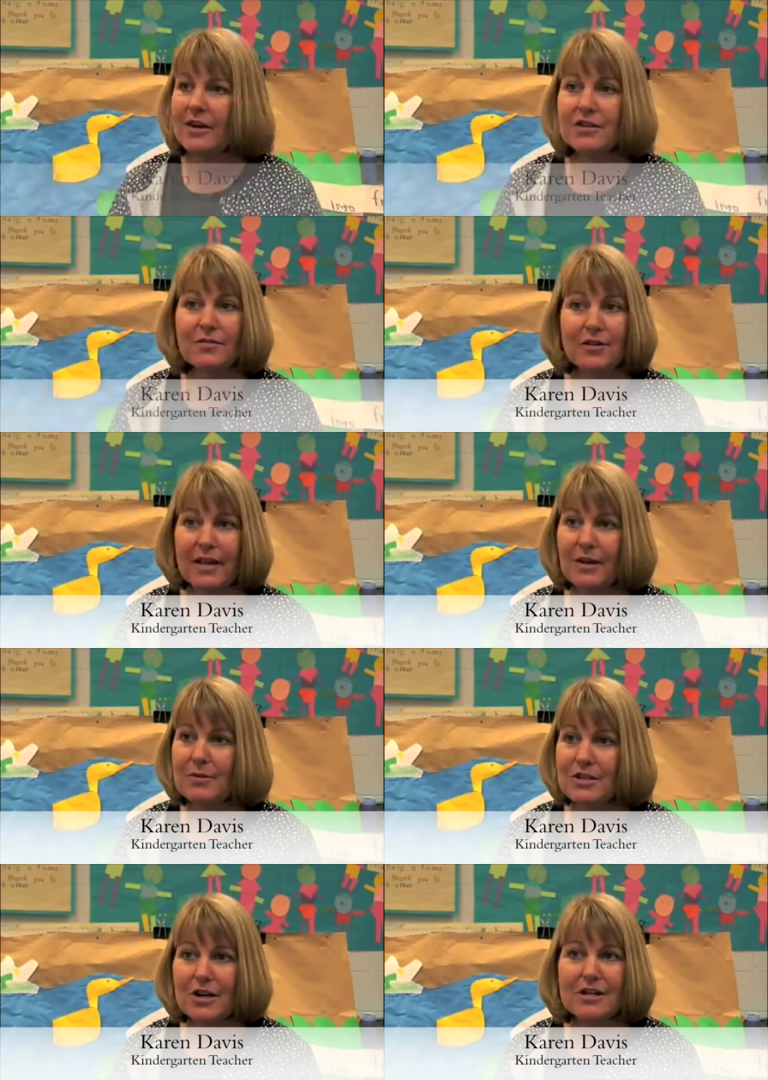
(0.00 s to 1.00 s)
I use it for
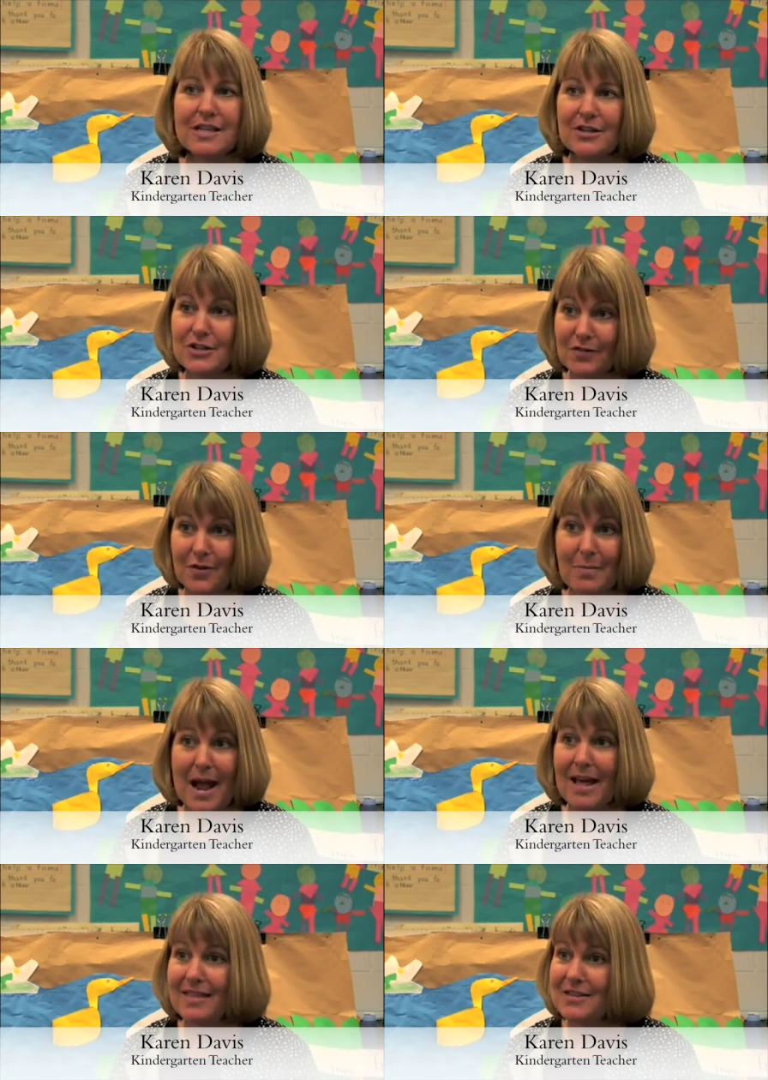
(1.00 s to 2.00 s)
language arts, I use it for
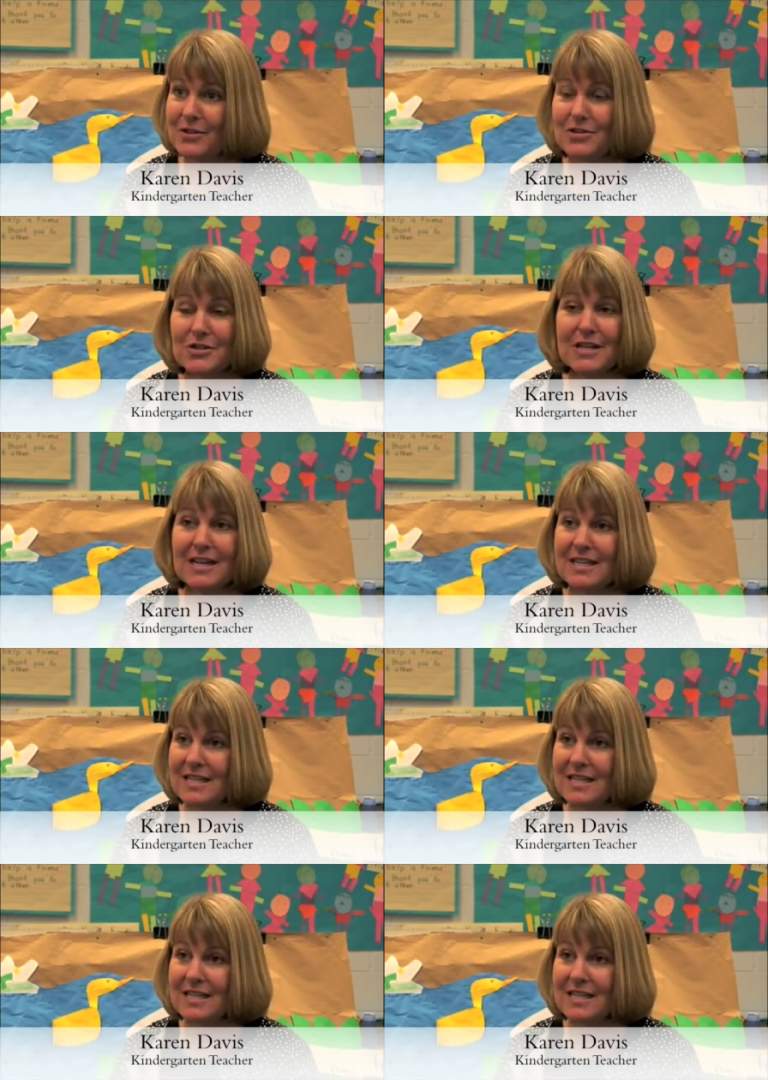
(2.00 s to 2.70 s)
math, social studies,